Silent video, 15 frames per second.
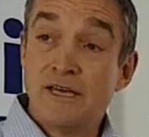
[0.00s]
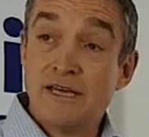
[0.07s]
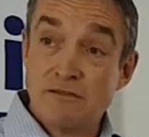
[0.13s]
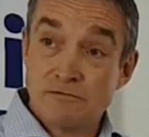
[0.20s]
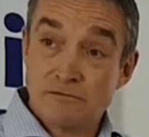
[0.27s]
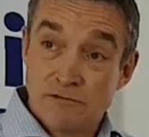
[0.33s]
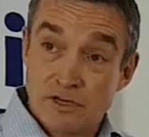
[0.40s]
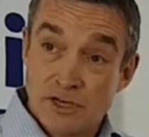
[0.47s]

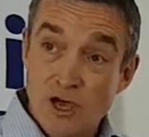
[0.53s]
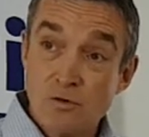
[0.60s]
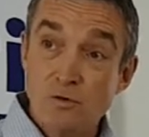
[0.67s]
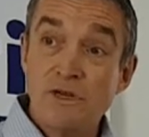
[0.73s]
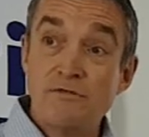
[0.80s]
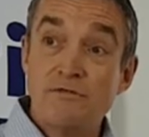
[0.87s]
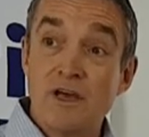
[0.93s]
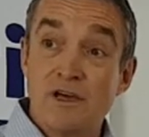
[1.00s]
it
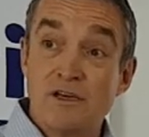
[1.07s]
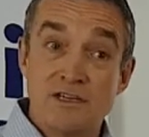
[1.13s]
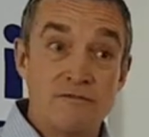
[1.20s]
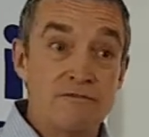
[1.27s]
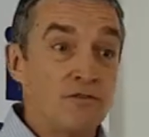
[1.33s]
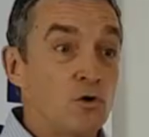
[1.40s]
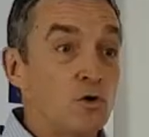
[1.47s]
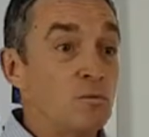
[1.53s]
codifies,
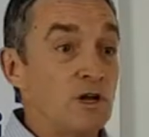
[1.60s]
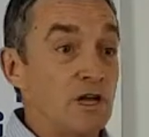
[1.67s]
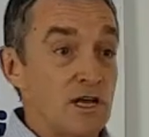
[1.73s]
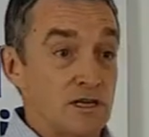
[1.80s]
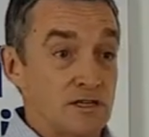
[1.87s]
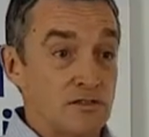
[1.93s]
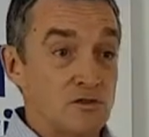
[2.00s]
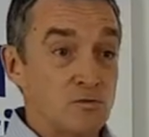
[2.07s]
it
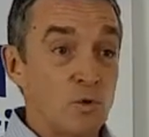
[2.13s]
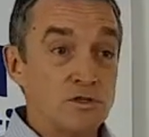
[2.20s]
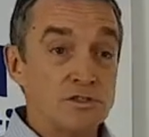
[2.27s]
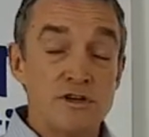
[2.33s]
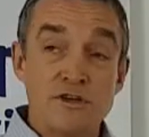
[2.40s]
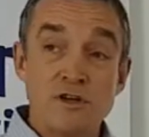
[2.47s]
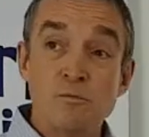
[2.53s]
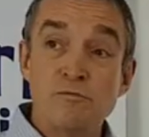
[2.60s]
formalises
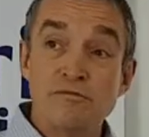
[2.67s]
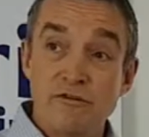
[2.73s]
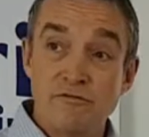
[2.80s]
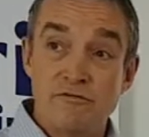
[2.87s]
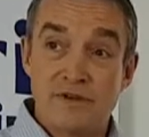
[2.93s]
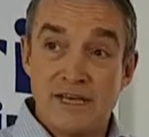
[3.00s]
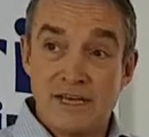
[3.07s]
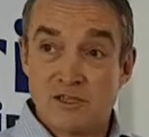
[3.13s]
what a number
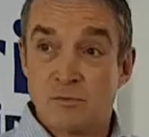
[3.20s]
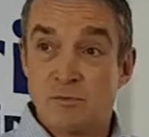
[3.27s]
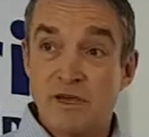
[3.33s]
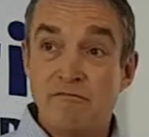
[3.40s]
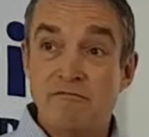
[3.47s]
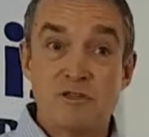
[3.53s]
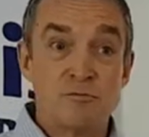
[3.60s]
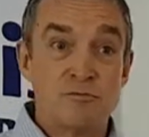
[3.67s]
of
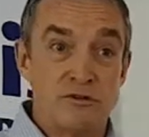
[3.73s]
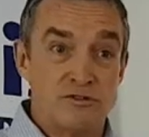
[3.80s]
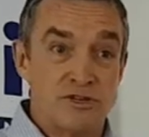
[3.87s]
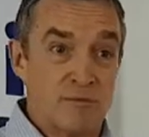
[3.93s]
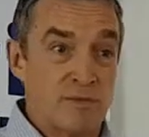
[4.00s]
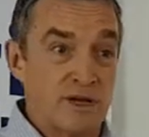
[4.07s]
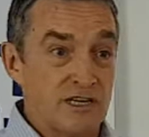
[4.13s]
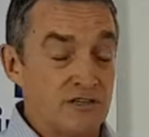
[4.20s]
experienced
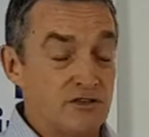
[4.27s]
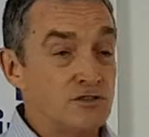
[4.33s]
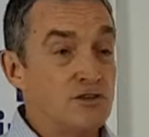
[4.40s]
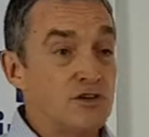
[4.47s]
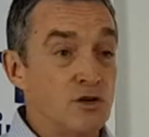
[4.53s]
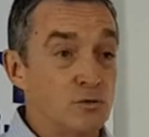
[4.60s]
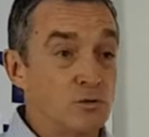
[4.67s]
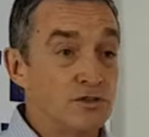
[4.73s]
project
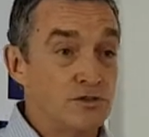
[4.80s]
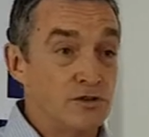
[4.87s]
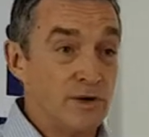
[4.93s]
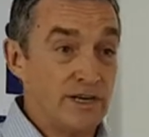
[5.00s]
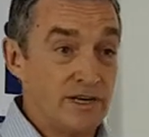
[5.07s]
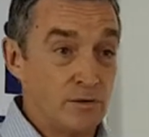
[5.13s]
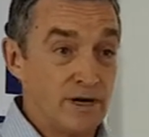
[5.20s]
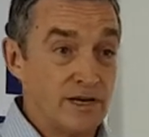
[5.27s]
managers know to
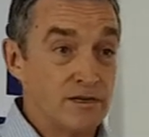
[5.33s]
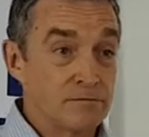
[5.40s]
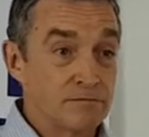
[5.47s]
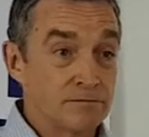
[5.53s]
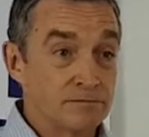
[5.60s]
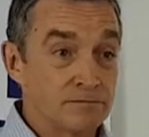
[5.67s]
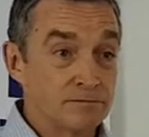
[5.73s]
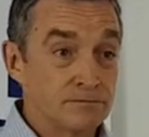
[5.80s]
do anyway.
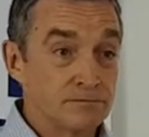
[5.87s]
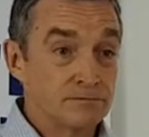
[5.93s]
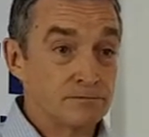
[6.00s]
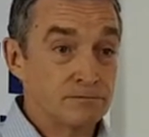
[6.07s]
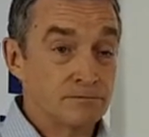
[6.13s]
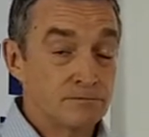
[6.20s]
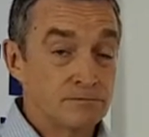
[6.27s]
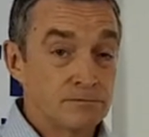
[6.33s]

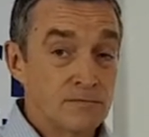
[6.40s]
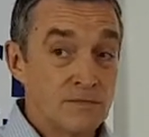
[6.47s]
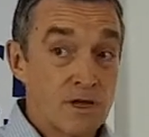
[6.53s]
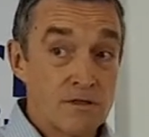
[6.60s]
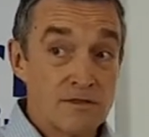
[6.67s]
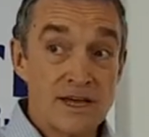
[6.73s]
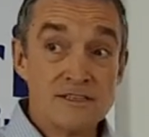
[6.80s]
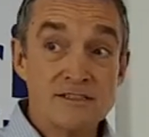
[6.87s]

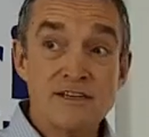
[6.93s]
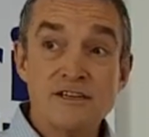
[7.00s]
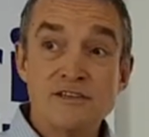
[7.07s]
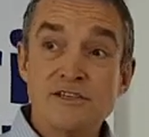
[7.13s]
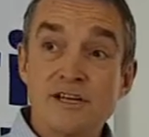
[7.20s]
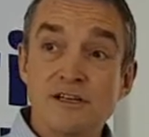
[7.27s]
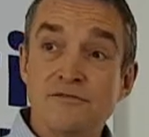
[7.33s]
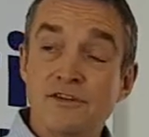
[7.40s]
That in
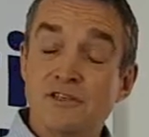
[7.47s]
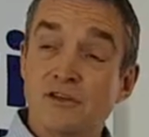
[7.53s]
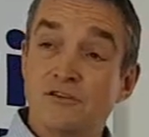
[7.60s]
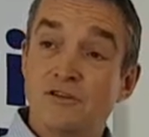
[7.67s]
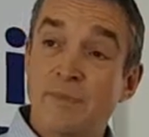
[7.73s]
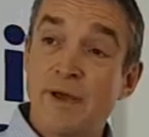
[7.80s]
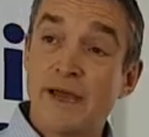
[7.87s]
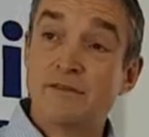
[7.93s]
itself is
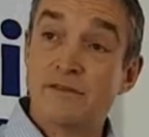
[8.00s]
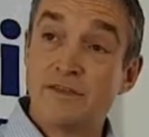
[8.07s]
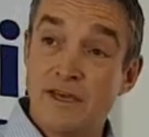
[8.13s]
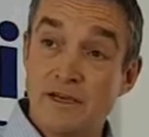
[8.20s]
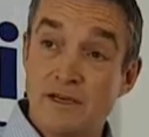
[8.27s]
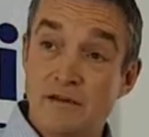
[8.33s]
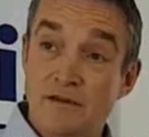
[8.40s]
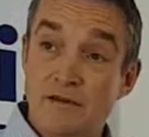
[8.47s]
not a bad
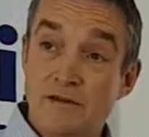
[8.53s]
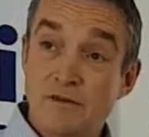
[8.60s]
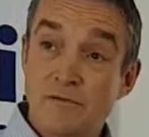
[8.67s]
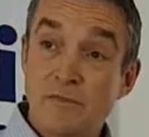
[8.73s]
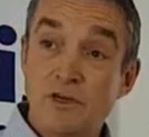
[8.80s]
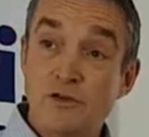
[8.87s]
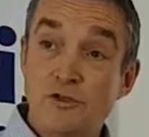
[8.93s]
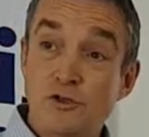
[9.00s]
thing,
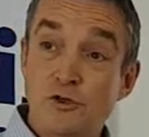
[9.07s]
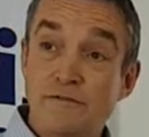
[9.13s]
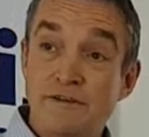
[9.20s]
because